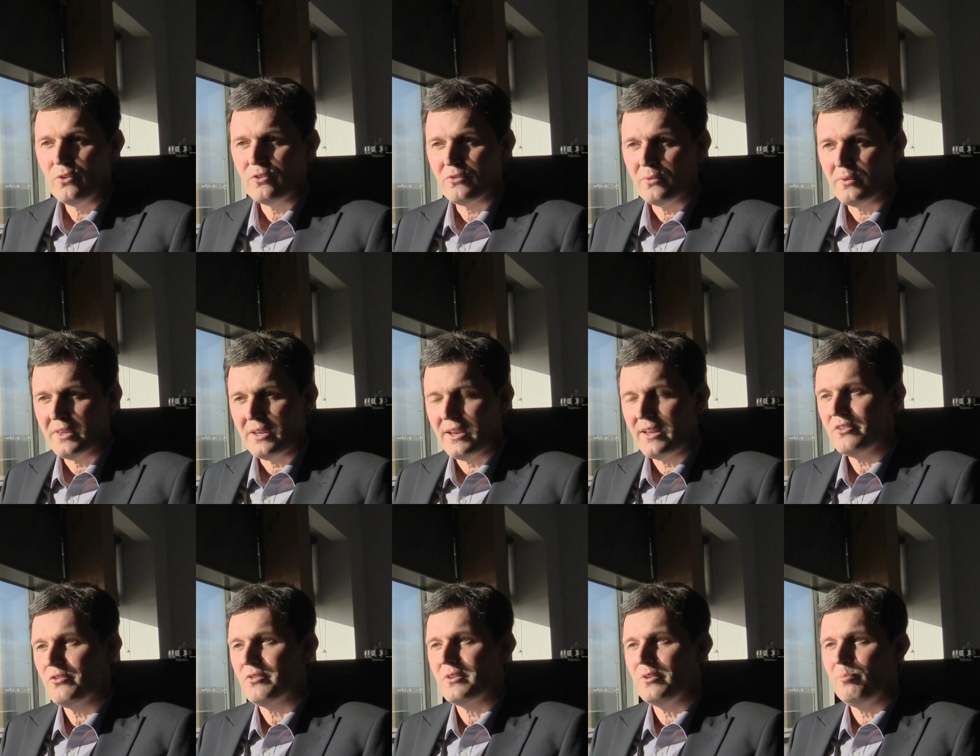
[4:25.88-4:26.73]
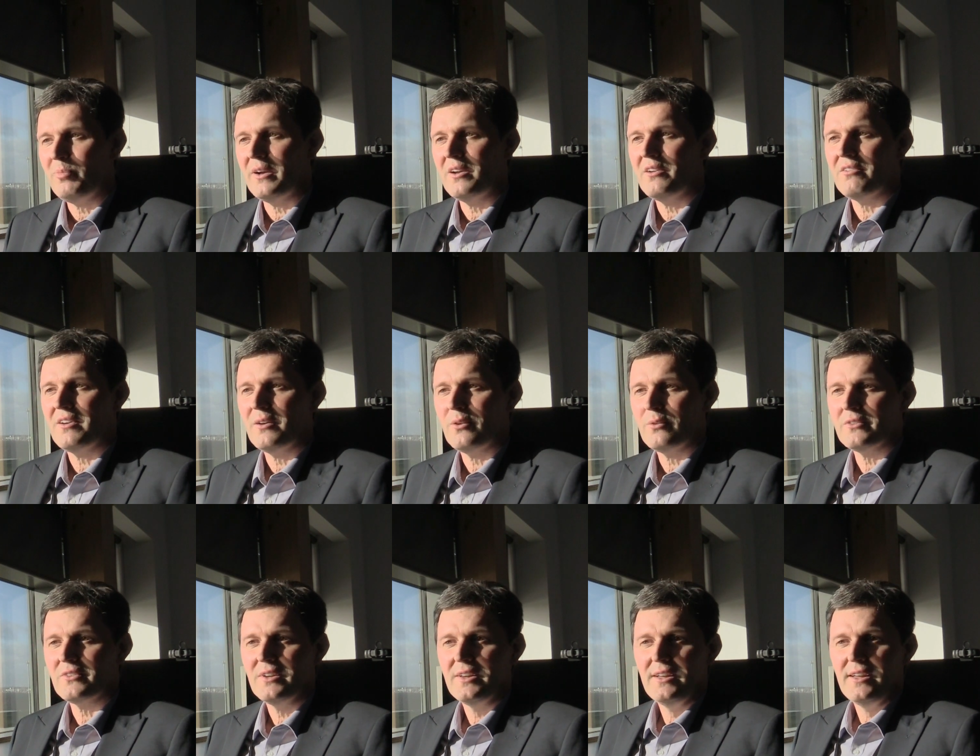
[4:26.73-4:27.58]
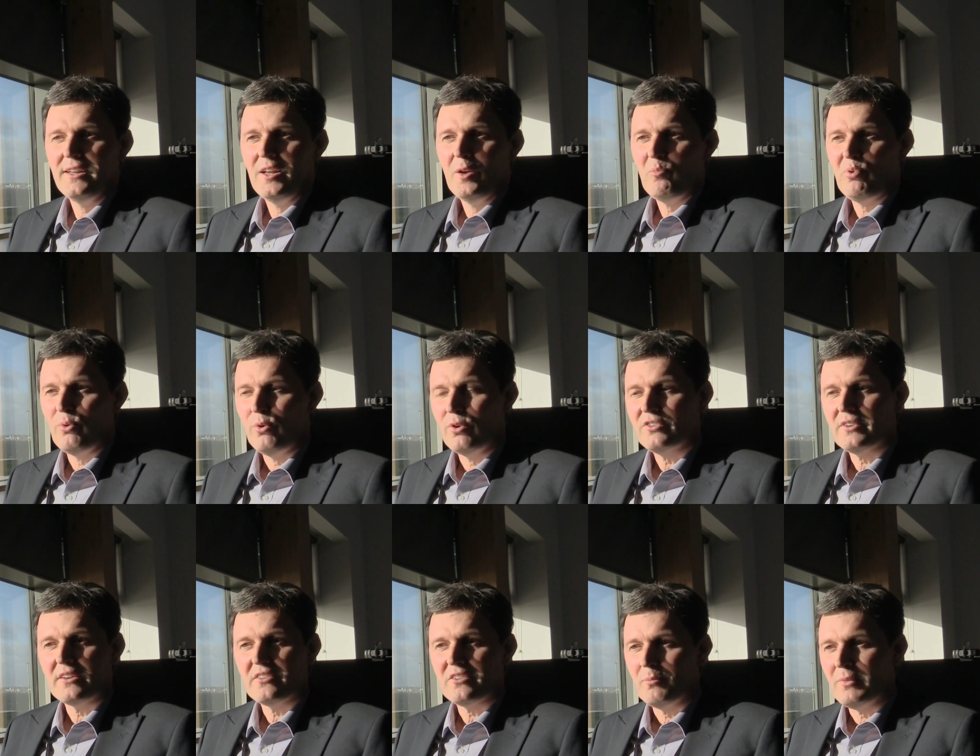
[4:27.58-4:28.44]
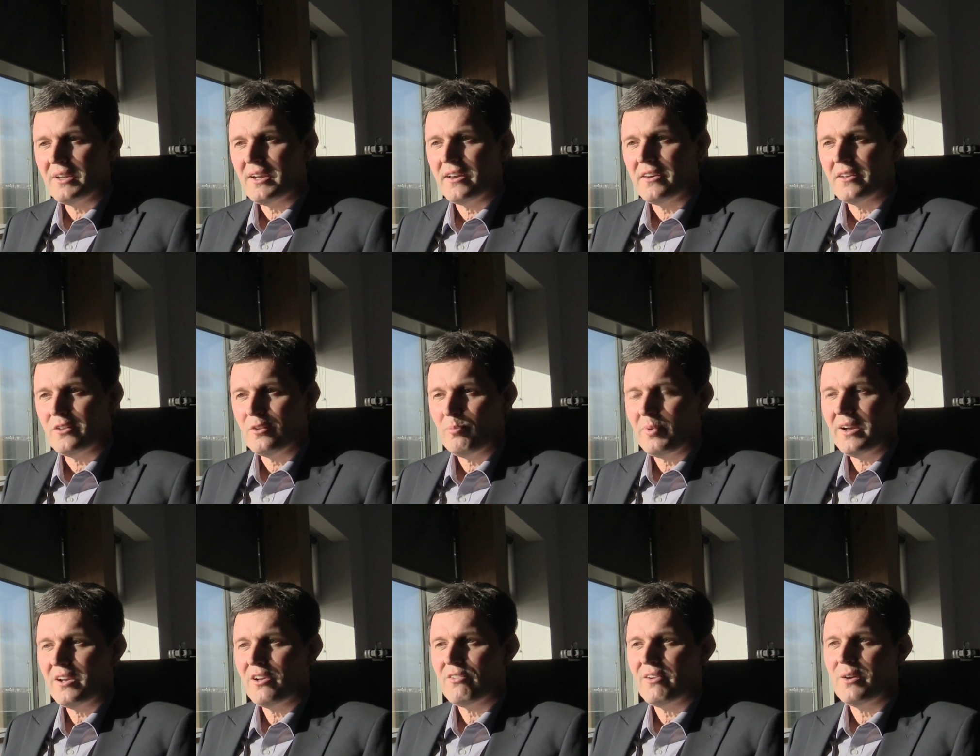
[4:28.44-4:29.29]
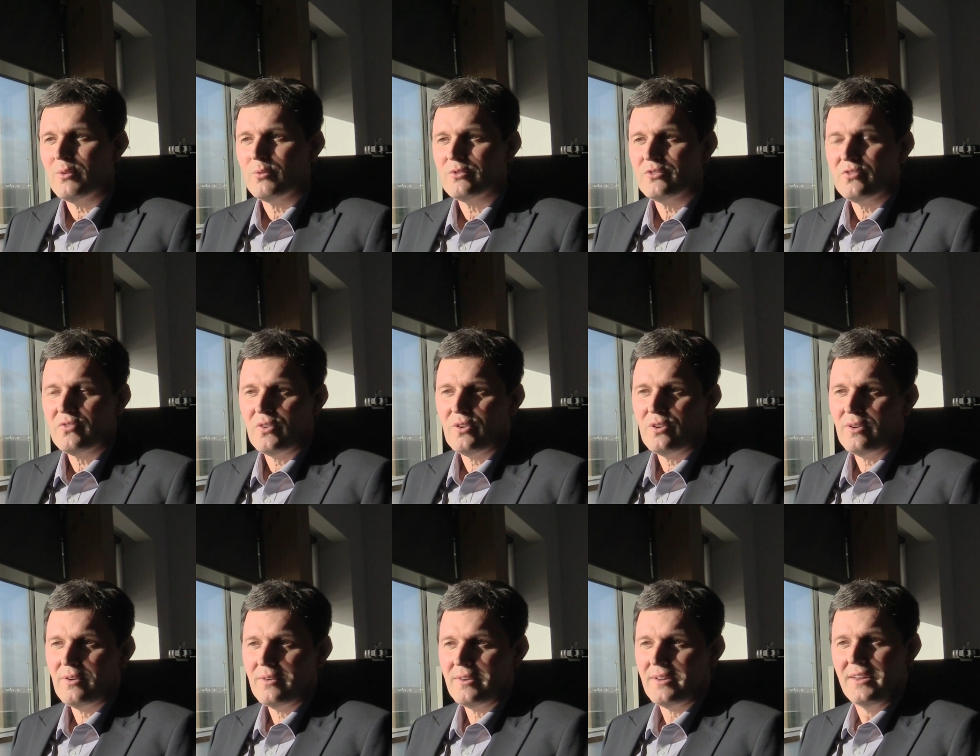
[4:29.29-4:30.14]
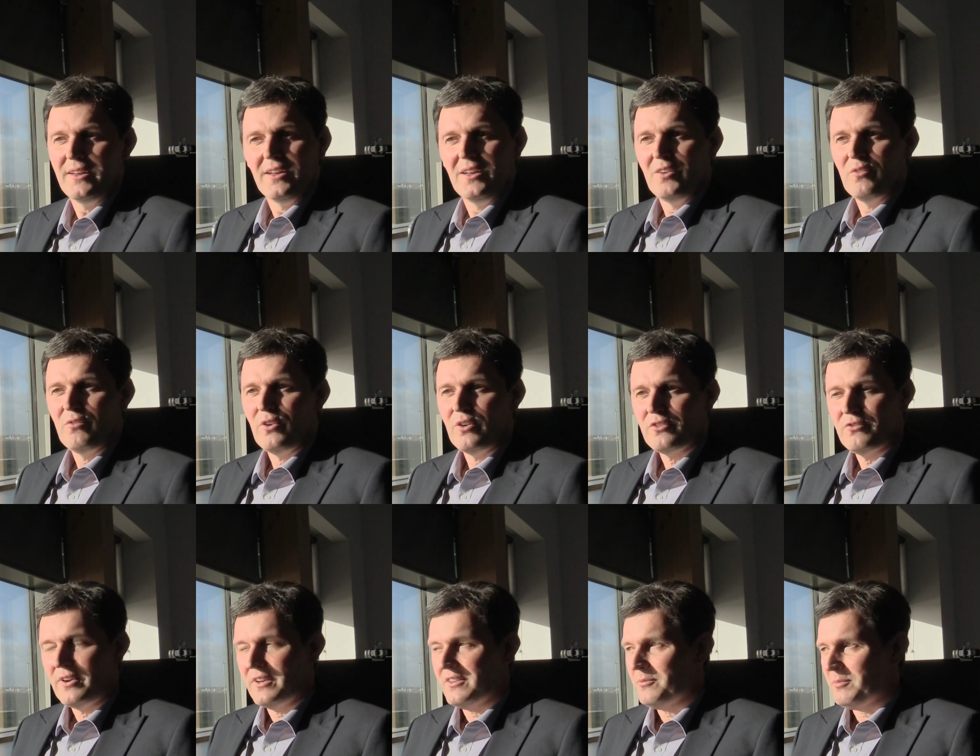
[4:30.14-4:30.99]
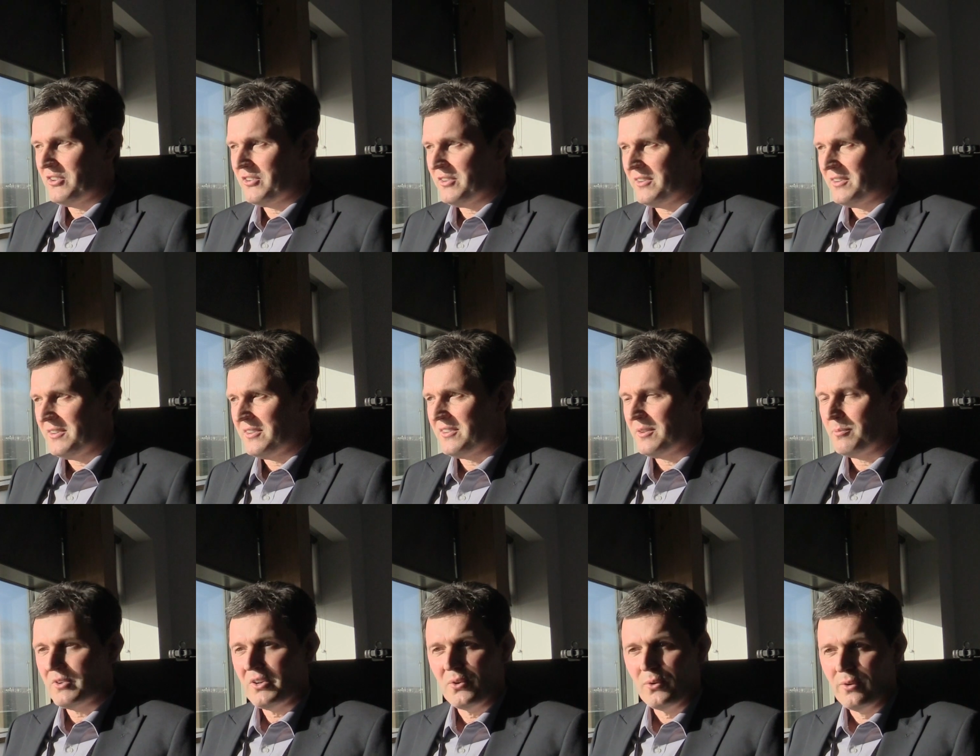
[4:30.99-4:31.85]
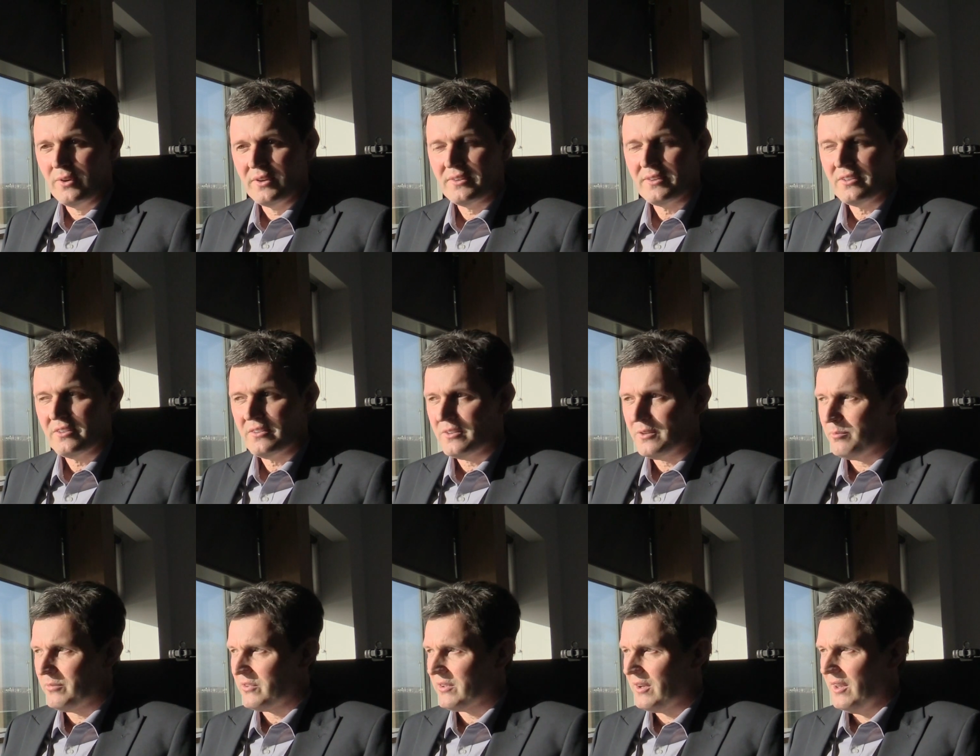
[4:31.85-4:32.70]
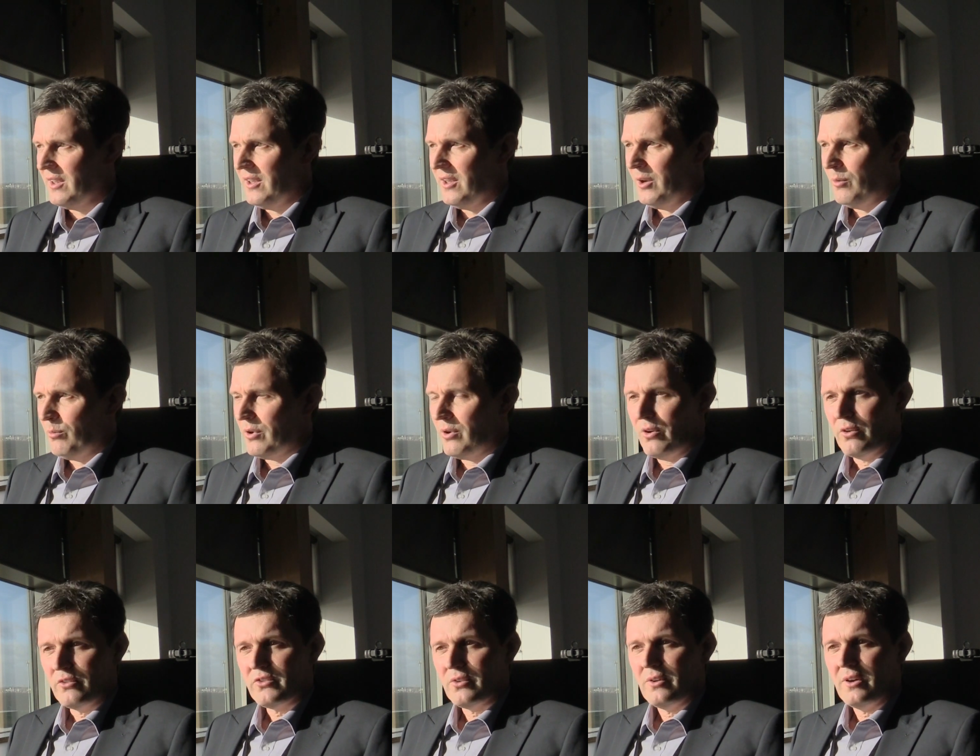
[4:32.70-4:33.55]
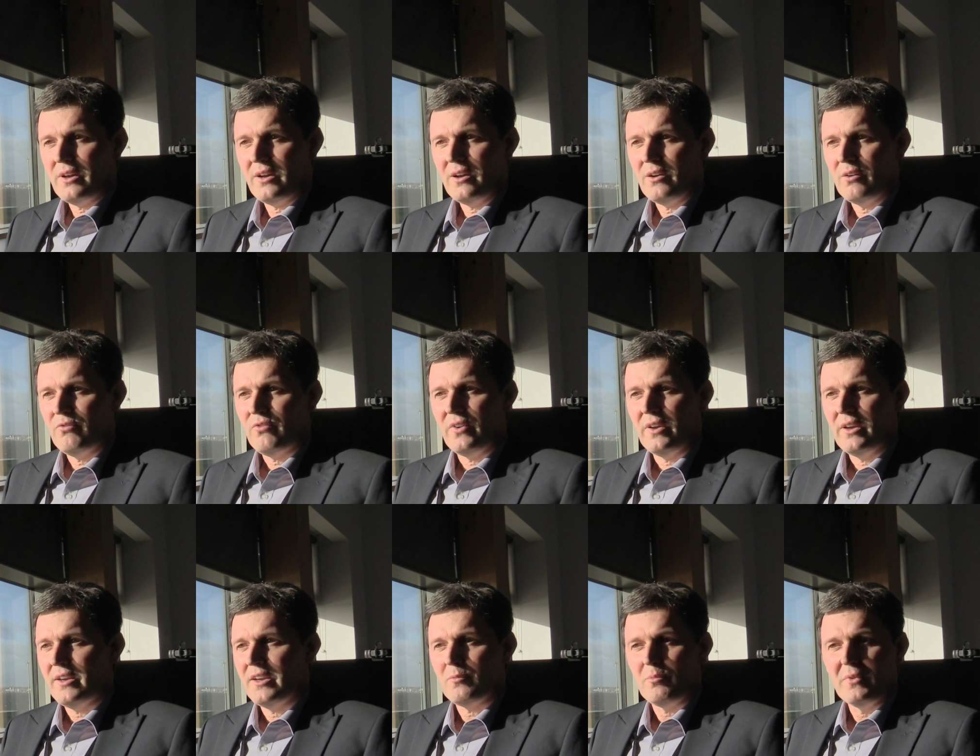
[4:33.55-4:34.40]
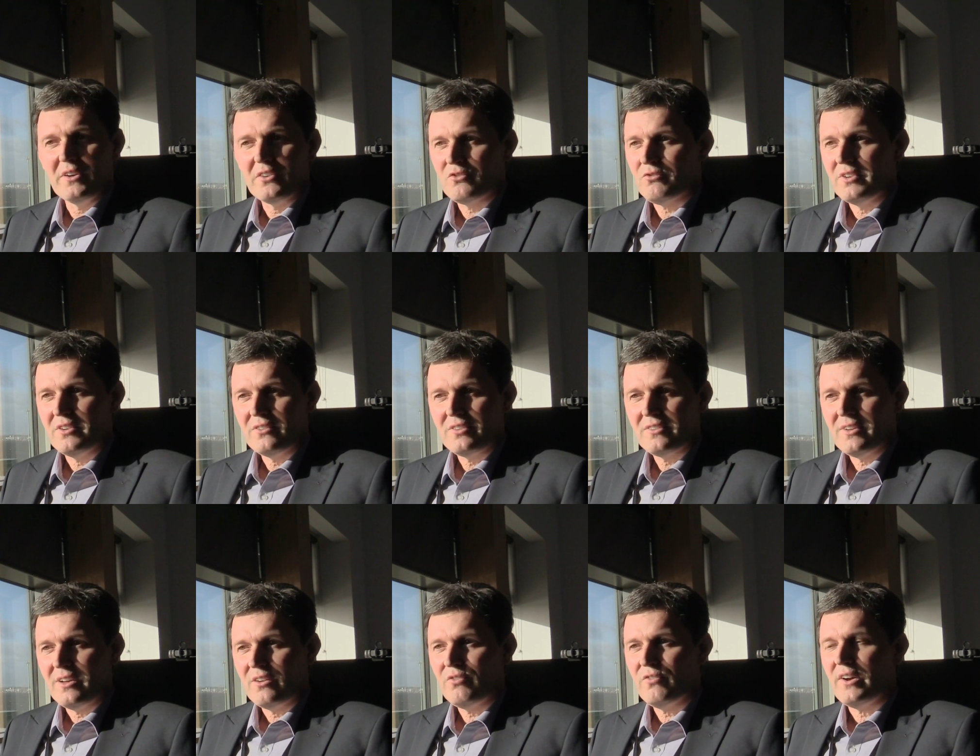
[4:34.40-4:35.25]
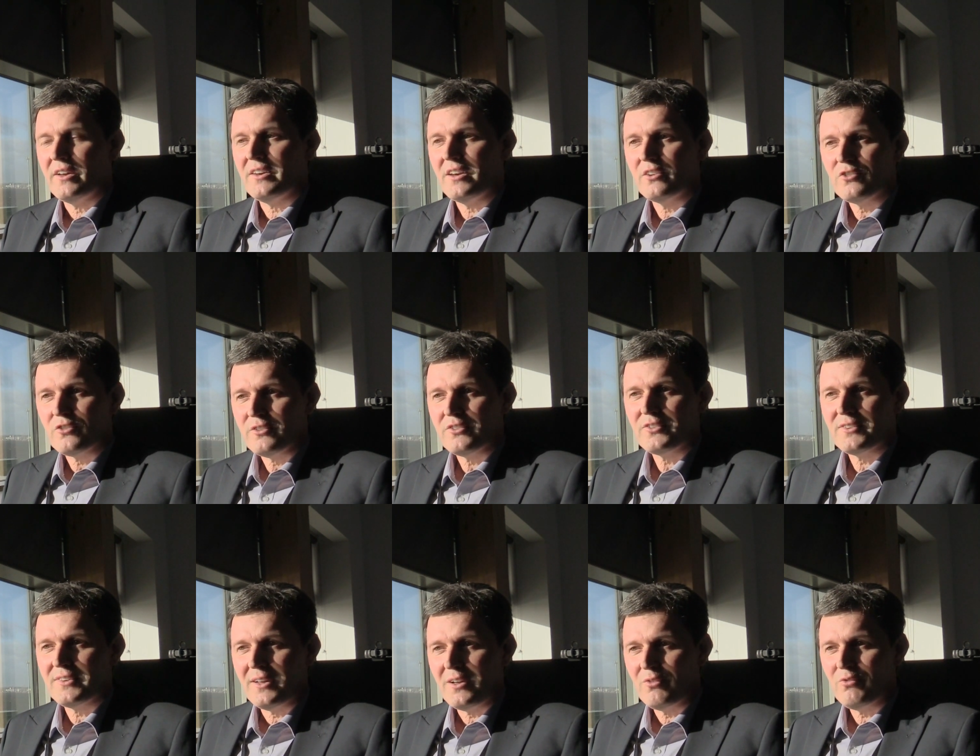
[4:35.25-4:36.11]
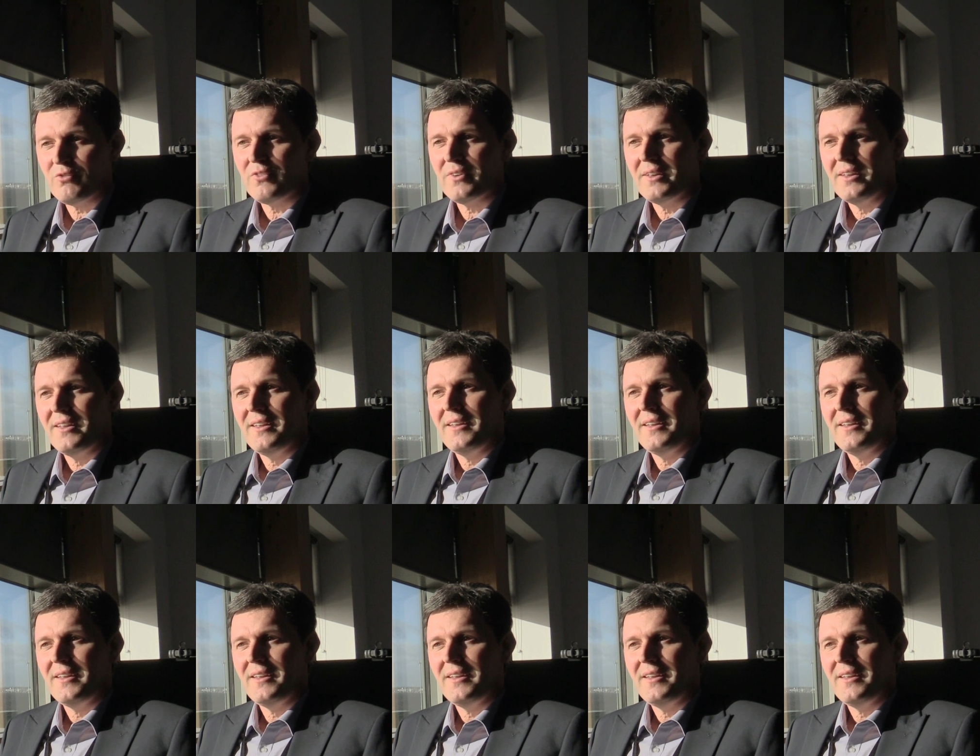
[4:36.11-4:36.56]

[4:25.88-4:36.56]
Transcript: those with electrical backgrounds, process and mechanical backgrounds for, for transmission system, cooling systems. We also have uh, administrative staff, financial staff,